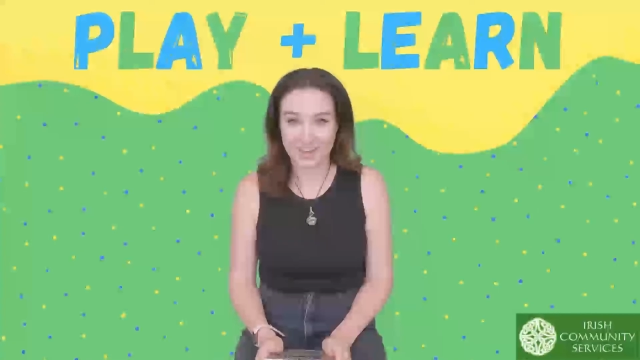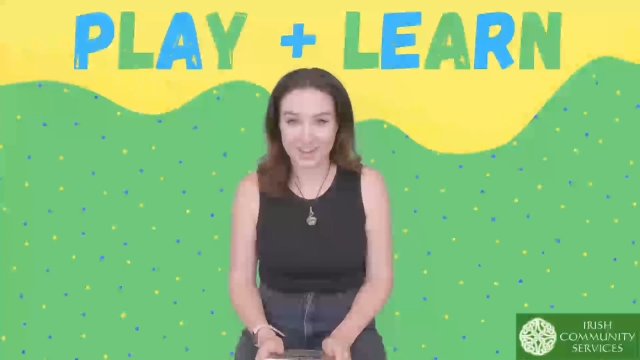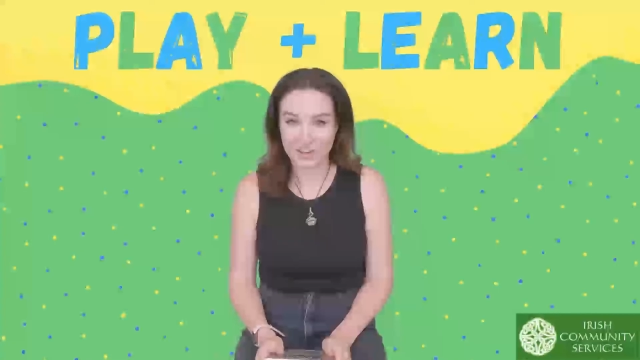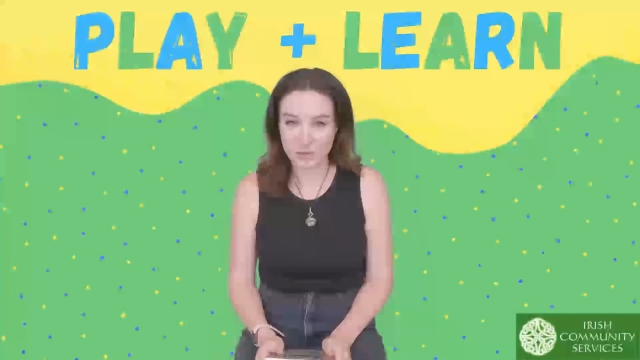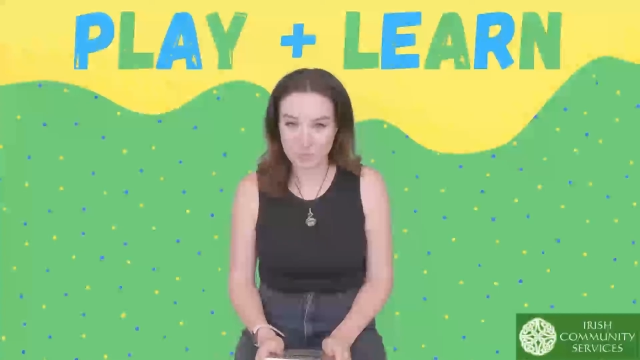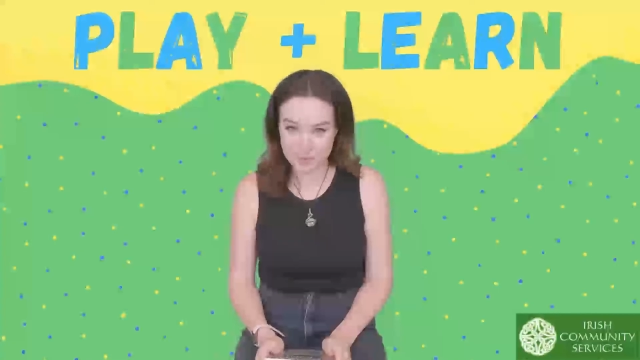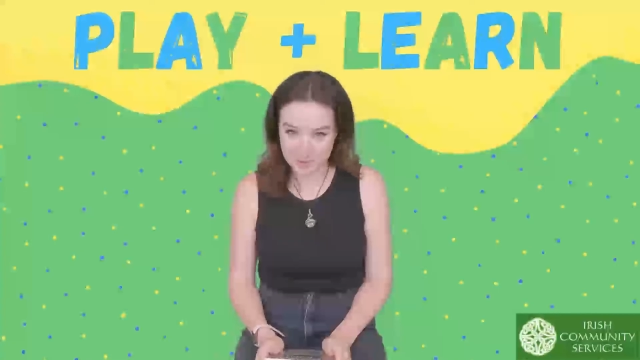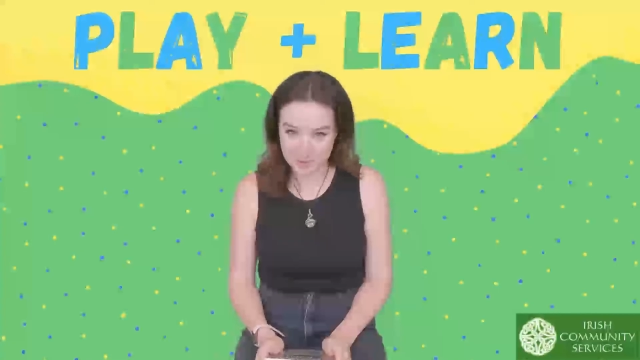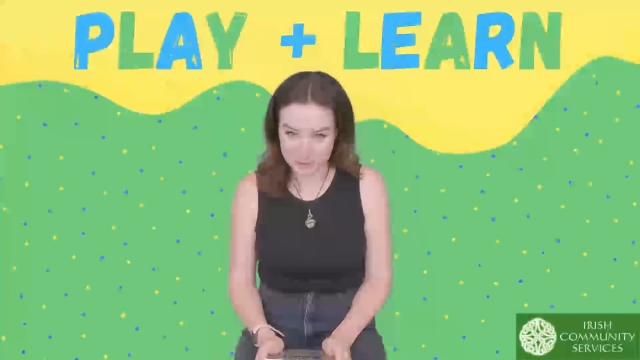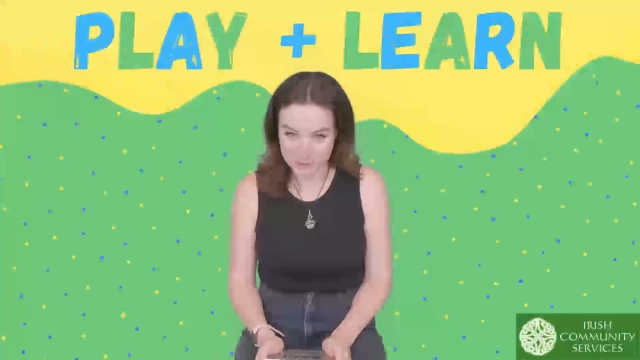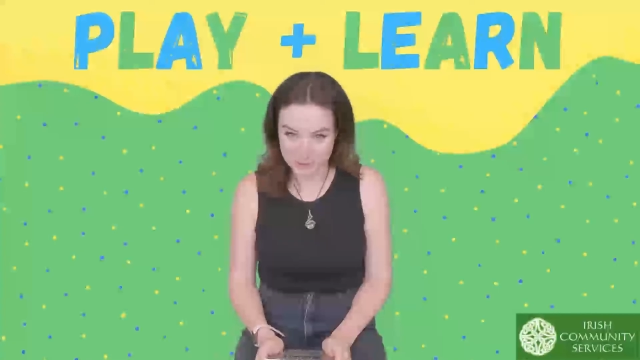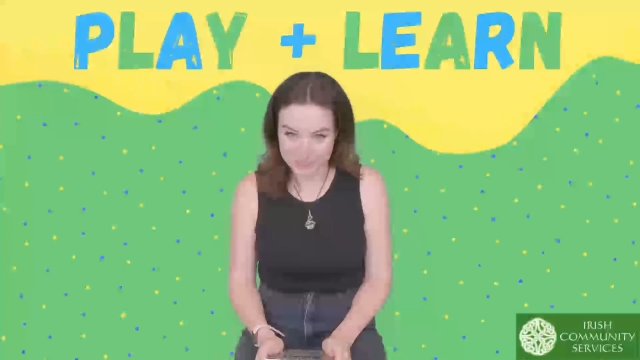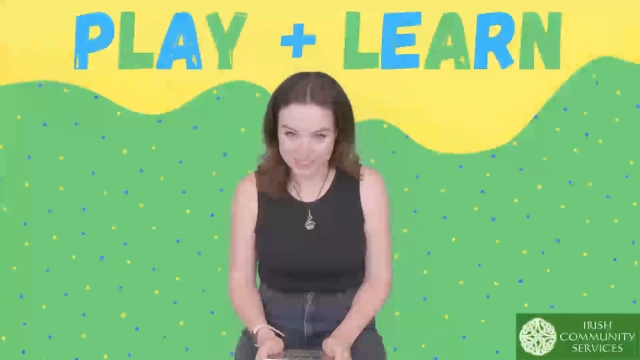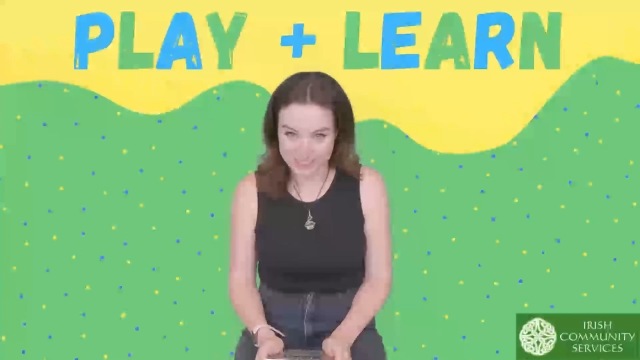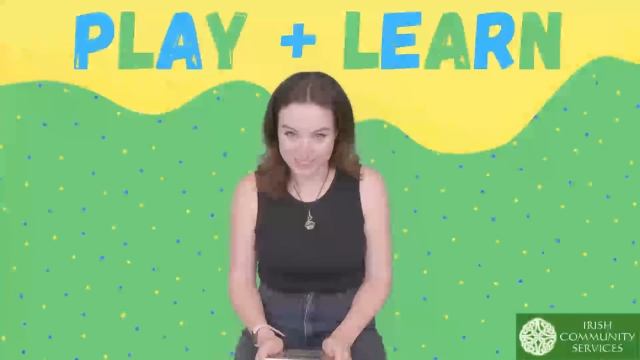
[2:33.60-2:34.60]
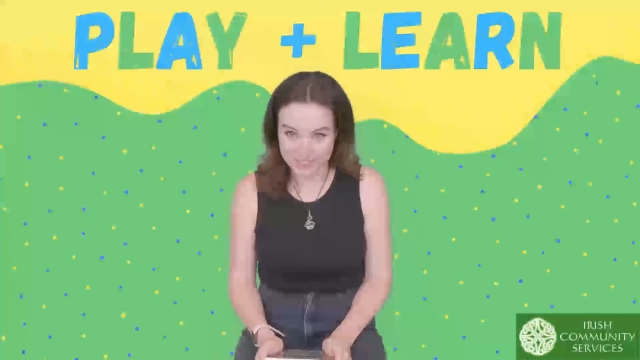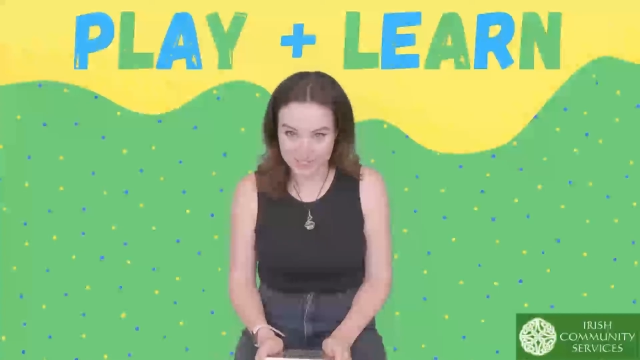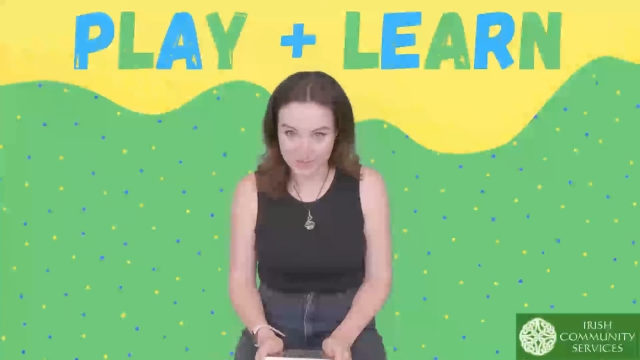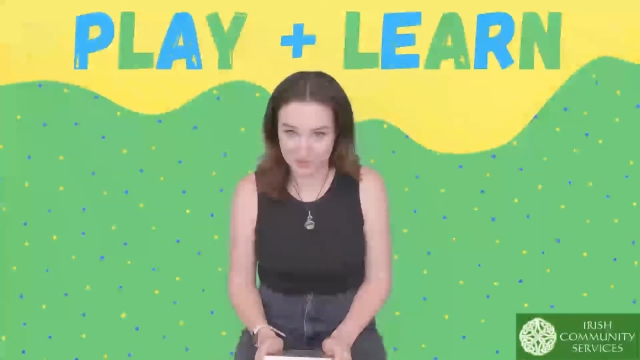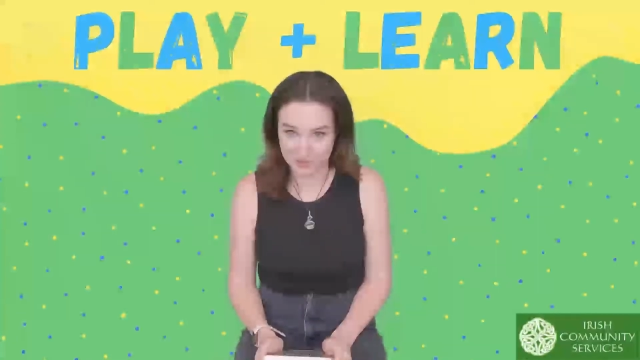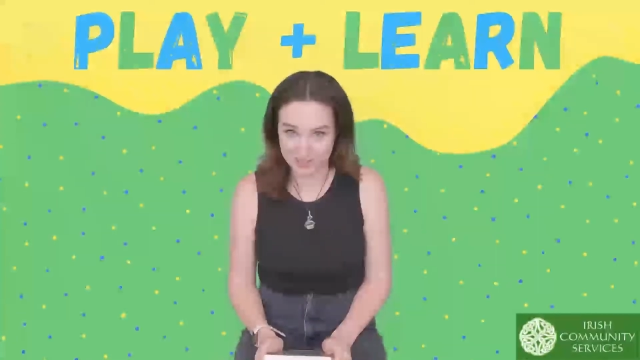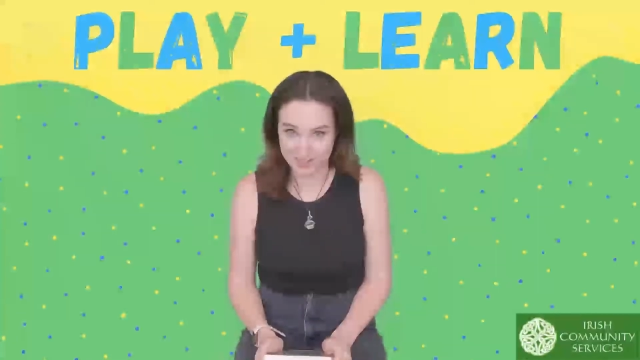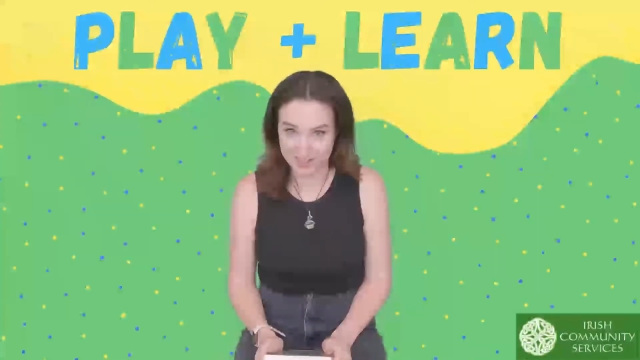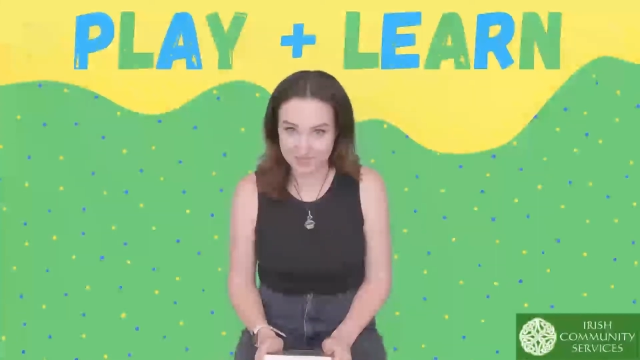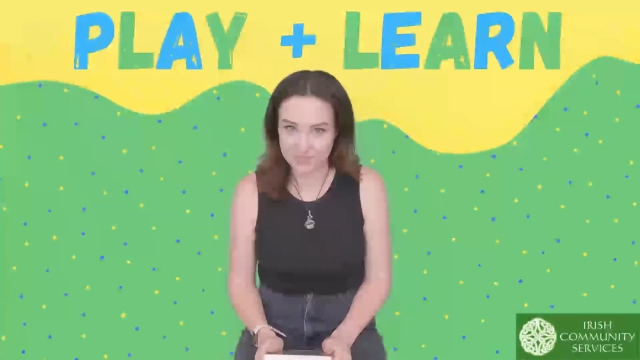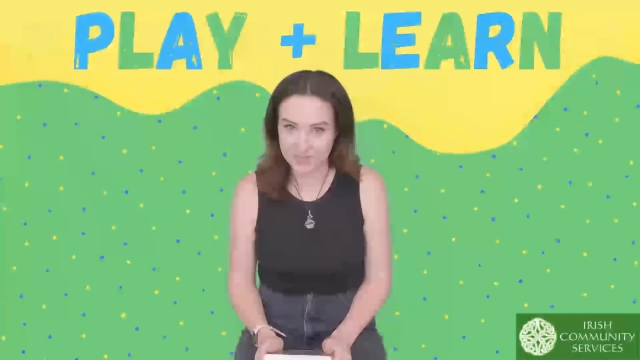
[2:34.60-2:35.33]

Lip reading: I hope you enjoyed that story.